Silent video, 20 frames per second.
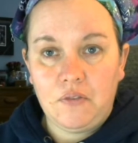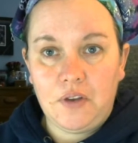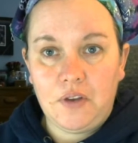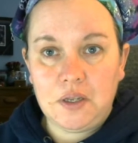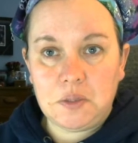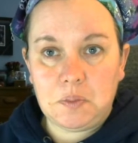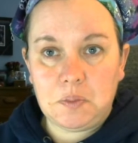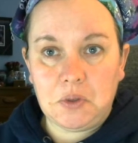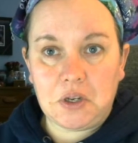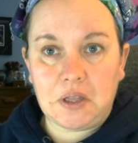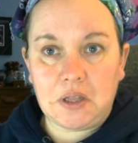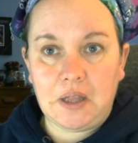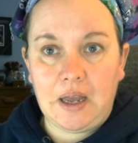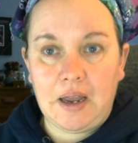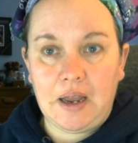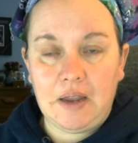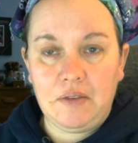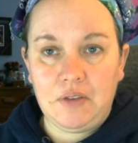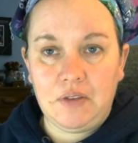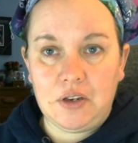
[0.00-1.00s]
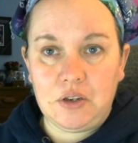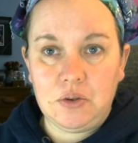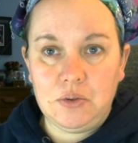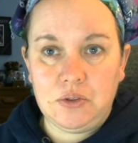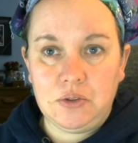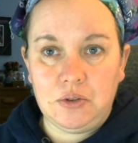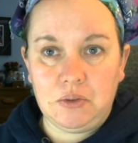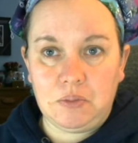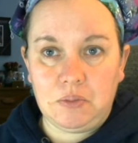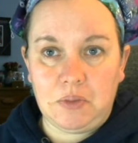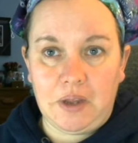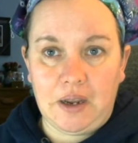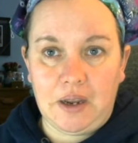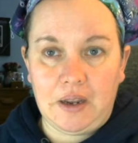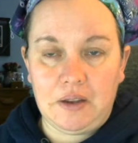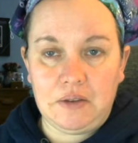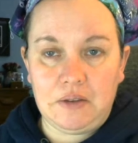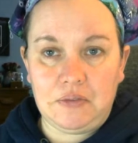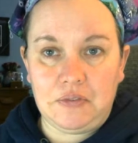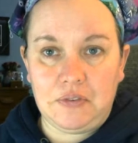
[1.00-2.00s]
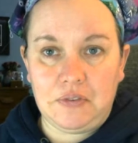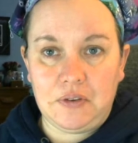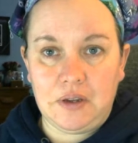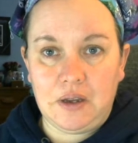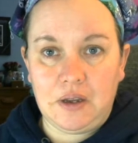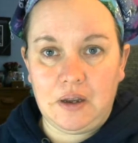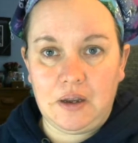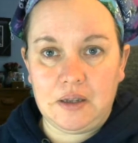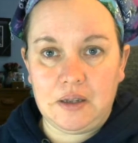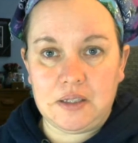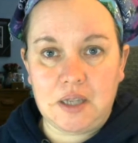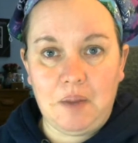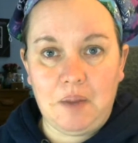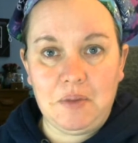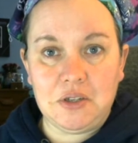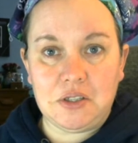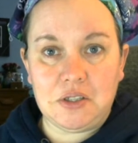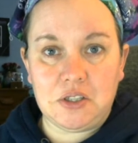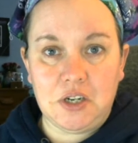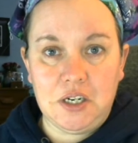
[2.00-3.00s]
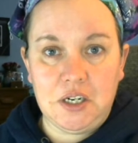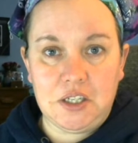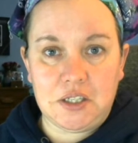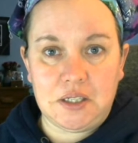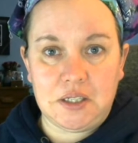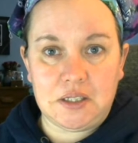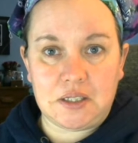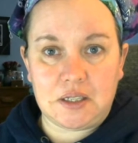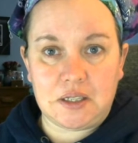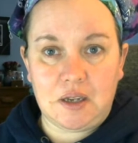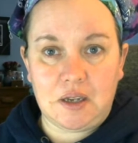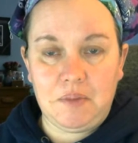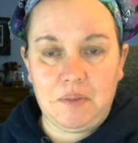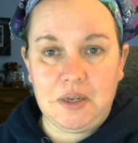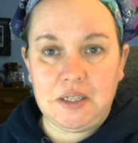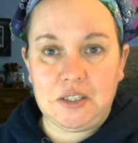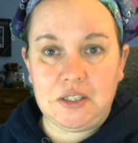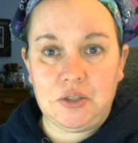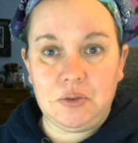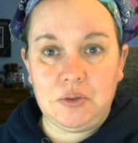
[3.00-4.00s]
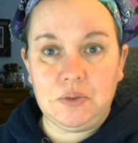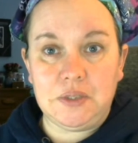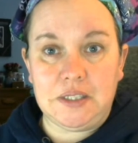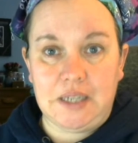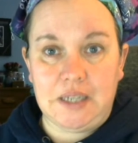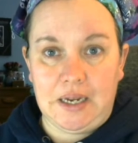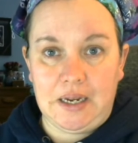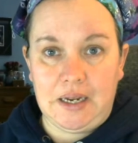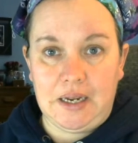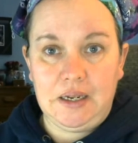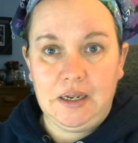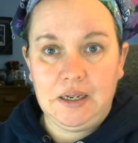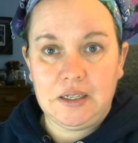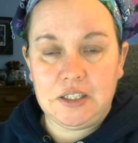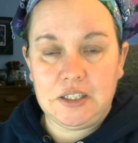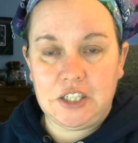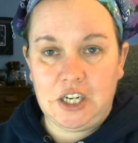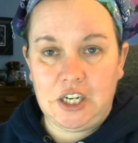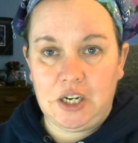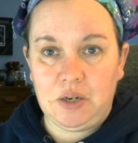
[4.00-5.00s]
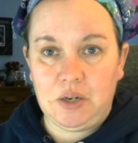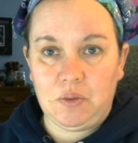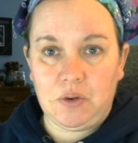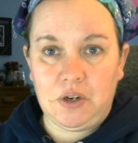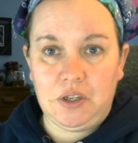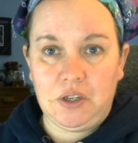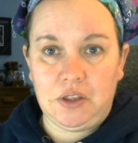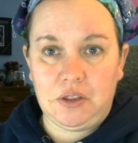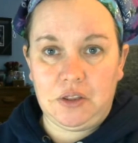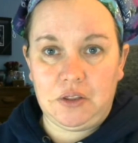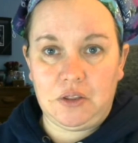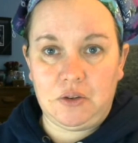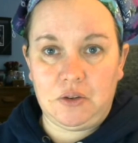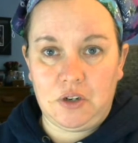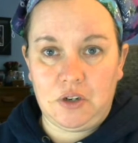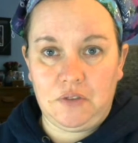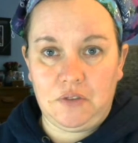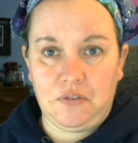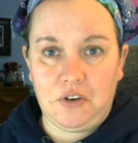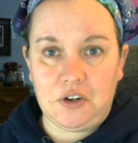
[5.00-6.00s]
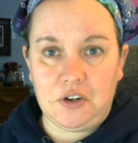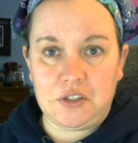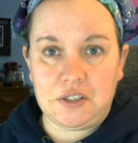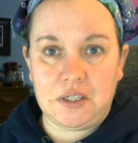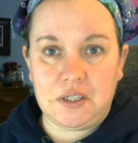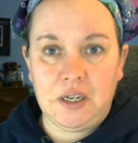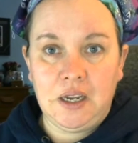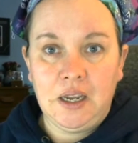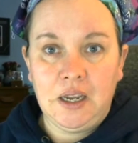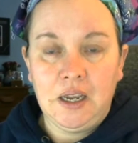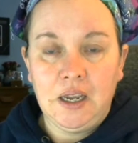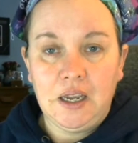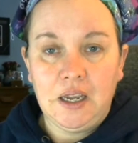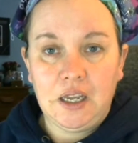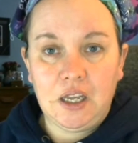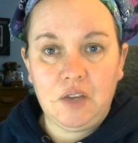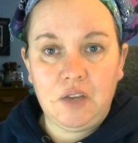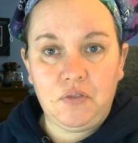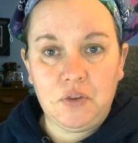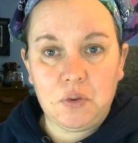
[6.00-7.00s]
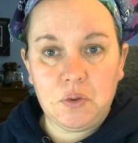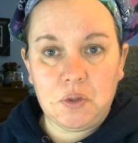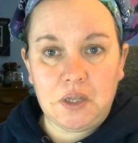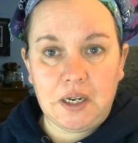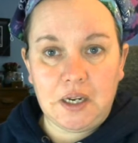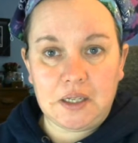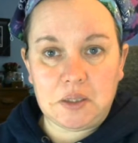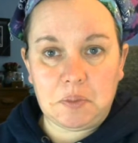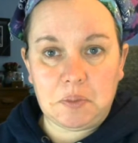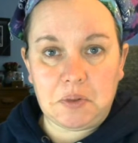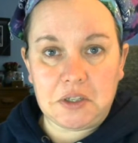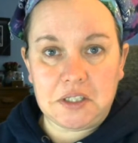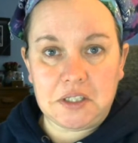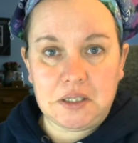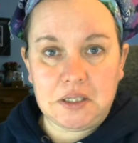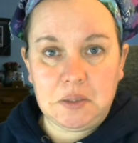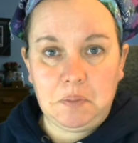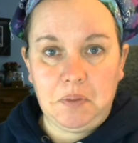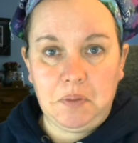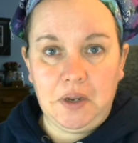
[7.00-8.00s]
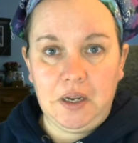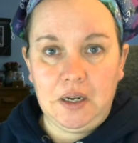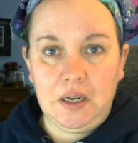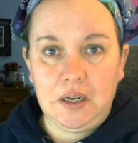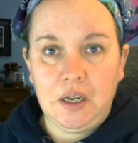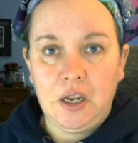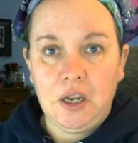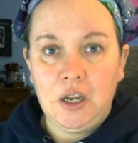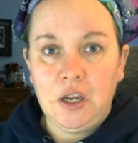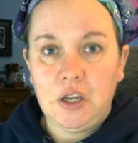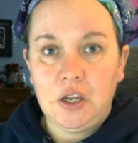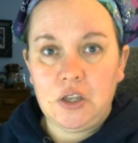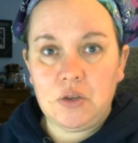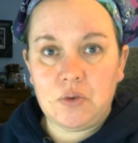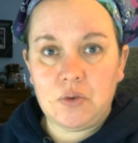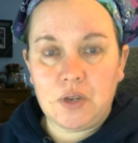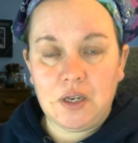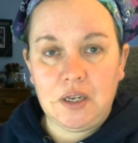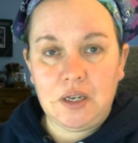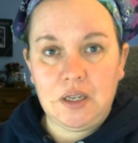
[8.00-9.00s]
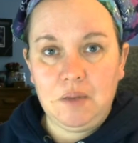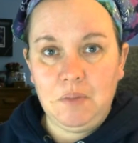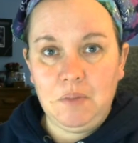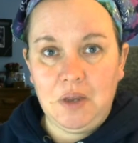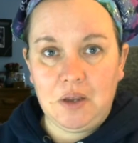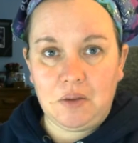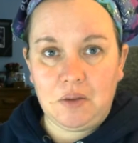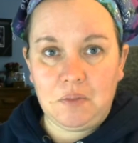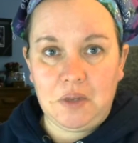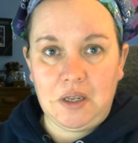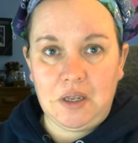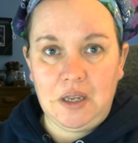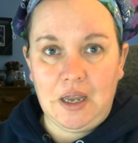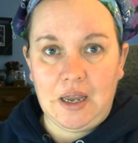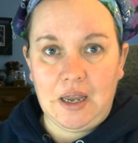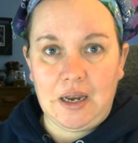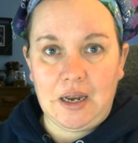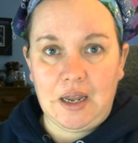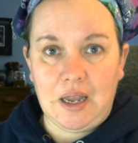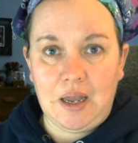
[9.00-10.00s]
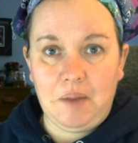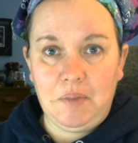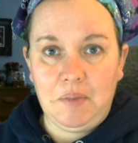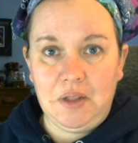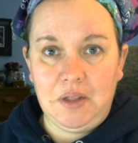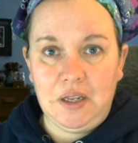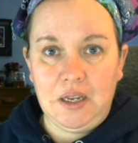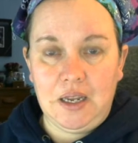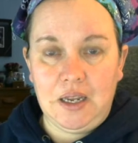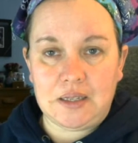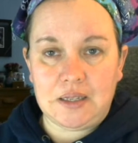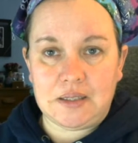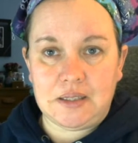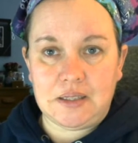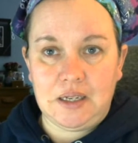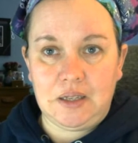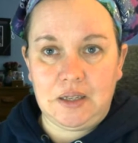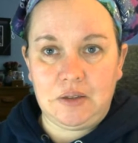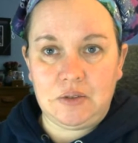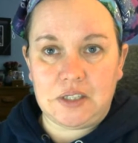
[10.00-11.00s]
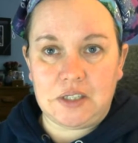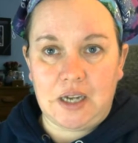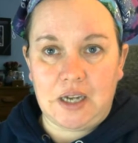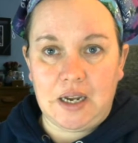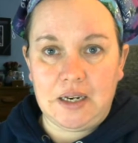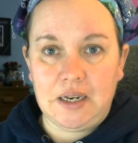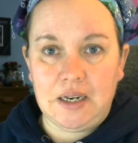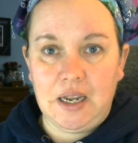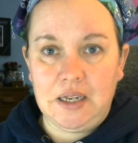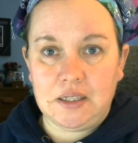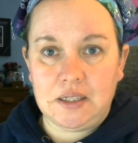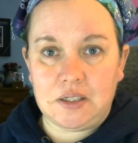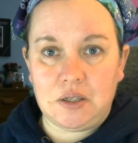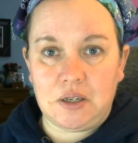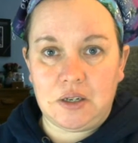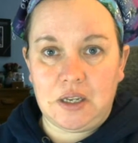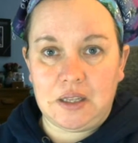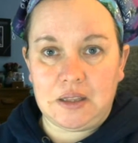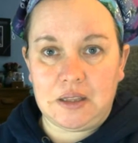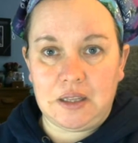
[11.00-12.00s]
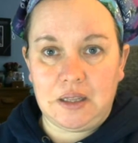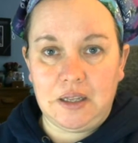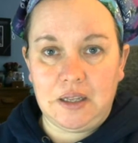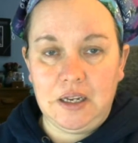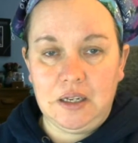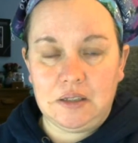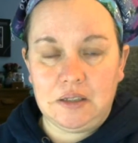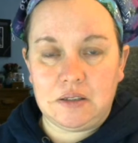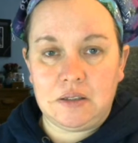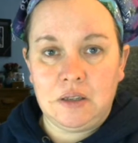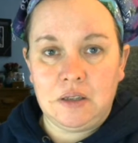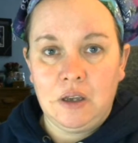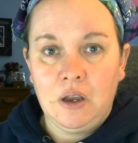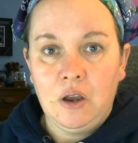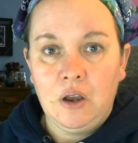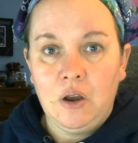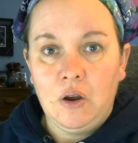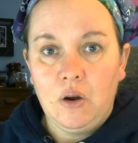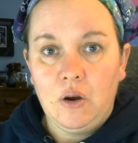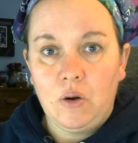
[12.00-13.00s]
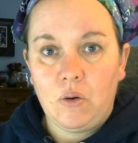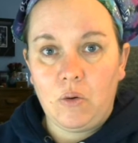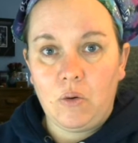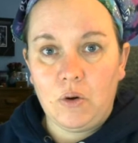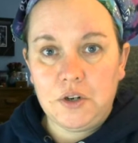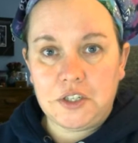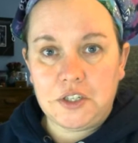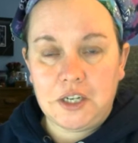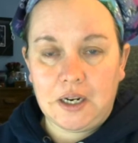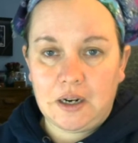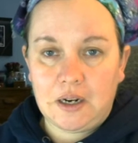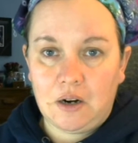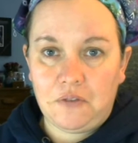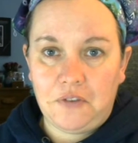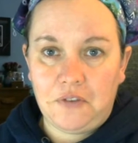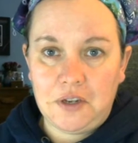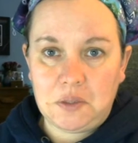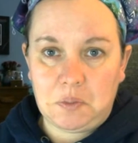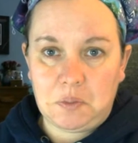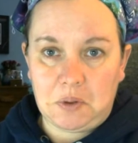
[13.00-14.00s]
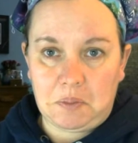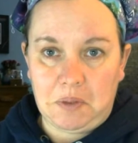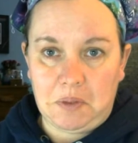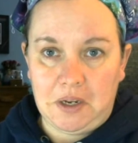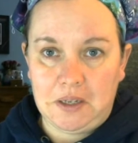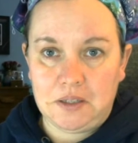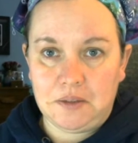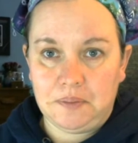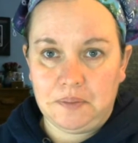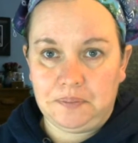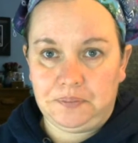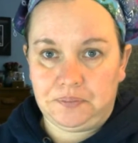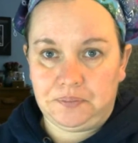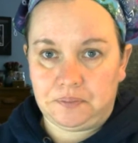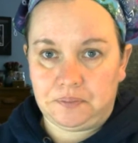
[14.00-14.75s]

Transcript: Facebook Live and YouTube Live uh, demonstrations coming today, January 31st. If you would like to participate, you can email me at emily at stluke.net to get the links or check our Facebook page